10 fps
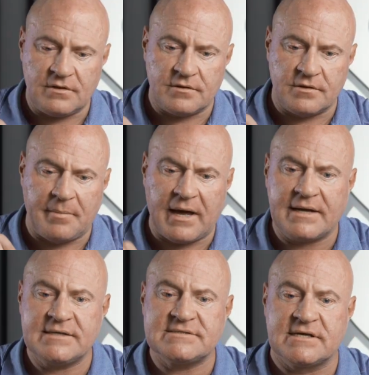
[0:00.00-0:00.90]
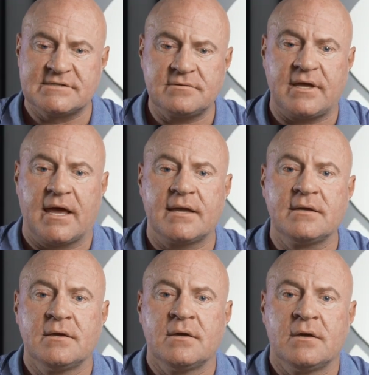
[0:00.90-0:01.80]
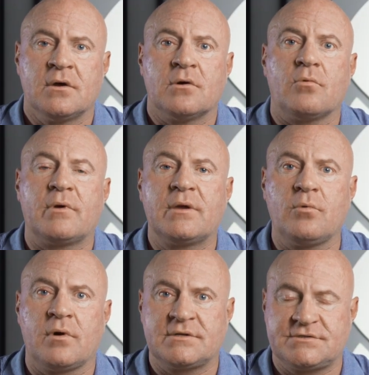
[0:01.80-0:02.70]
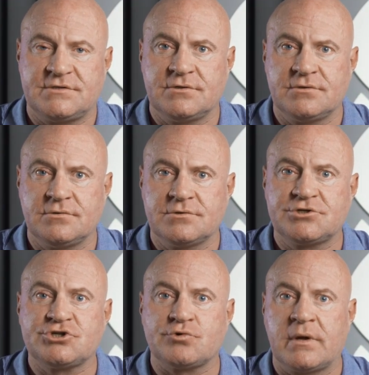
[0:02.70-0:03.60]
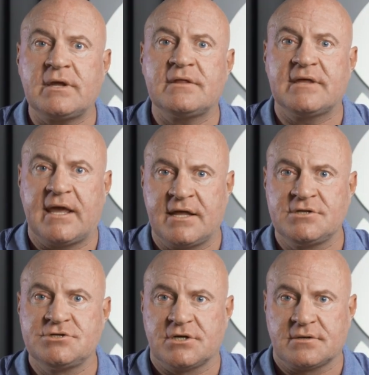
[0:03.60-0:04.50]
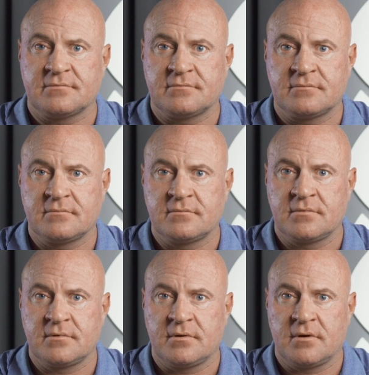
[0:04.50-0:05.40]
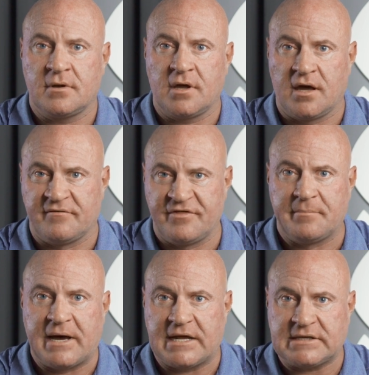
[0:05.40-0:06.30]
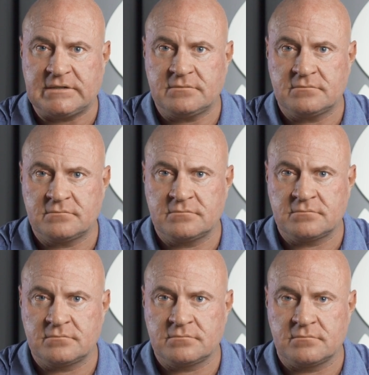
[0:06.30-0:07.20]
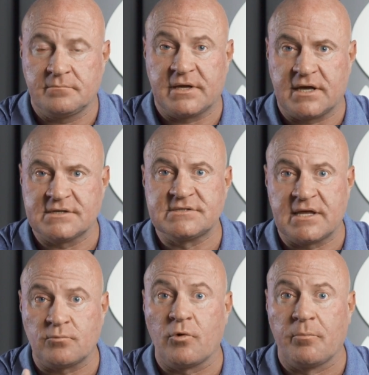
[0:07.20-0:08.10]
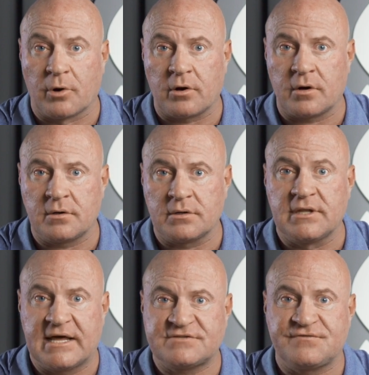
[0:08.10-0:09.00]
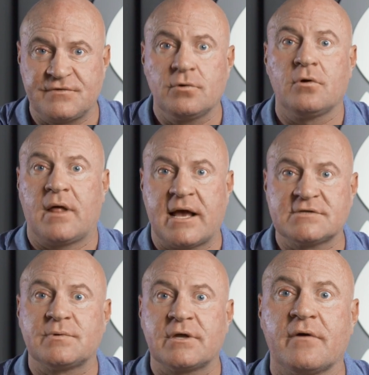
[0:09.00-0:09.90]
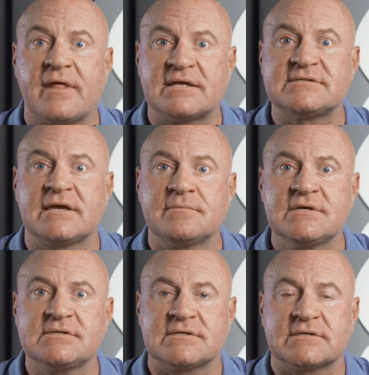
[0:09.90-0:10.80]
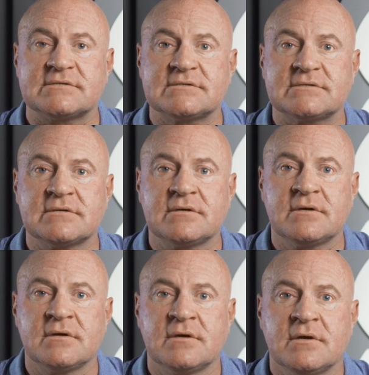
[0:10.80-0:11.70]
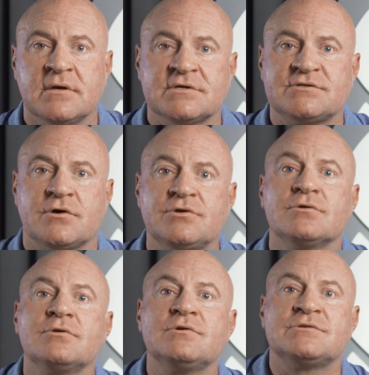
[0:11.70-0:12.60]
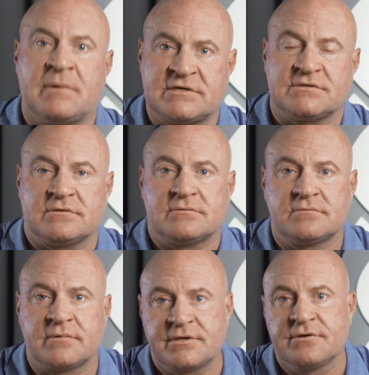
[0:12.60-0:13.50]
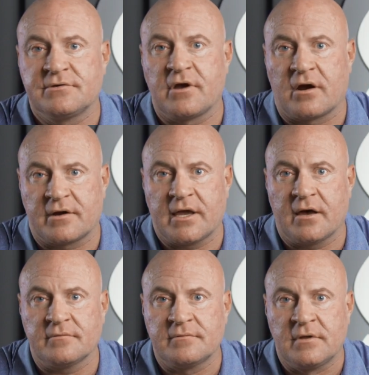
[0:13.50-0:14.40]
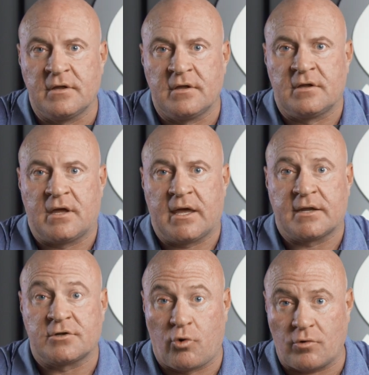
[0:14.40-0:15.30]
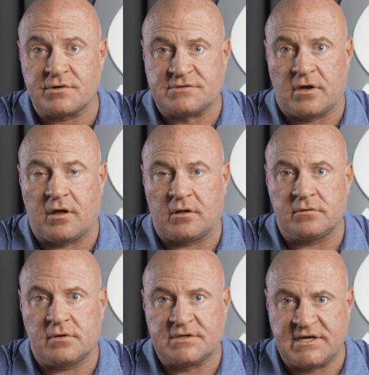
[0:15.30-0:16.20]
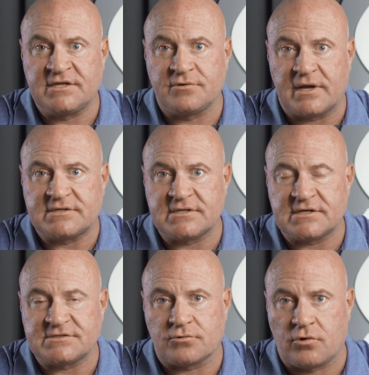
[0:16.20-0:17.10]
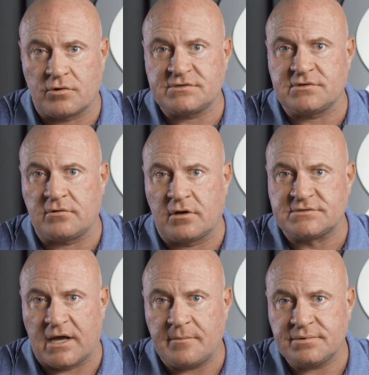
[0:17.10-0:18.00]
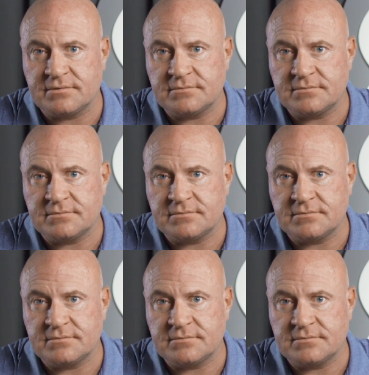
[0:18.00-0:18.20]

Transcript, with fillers: The body says, okay, we want to shrink the engine of the body because then we'll burn less fuel as we that same distance. So you lose muscle when you do cardio. And cortisol attenuates this. So cortisol goes up